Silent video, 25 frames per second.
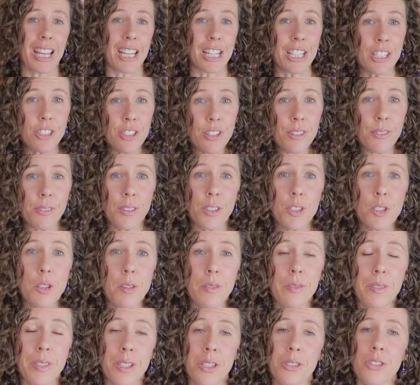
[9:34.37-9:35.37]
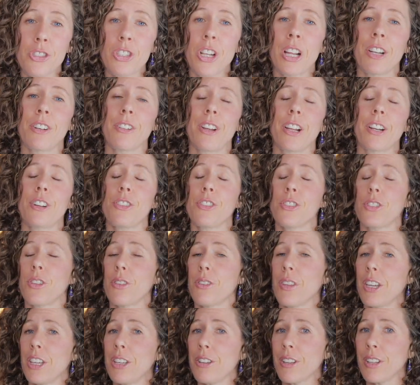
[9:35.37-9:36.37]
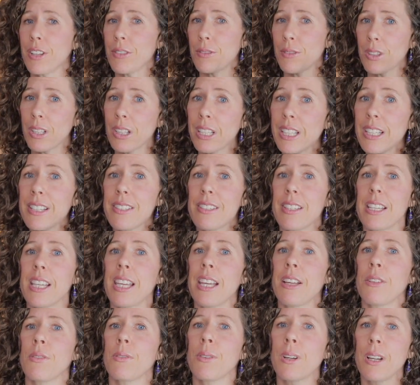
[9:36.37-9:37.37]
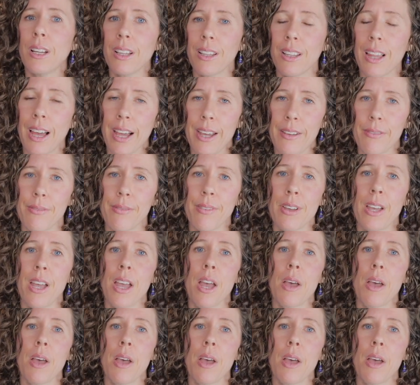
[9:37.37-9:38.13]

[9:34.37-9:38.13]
interview generators so that you can really see in real life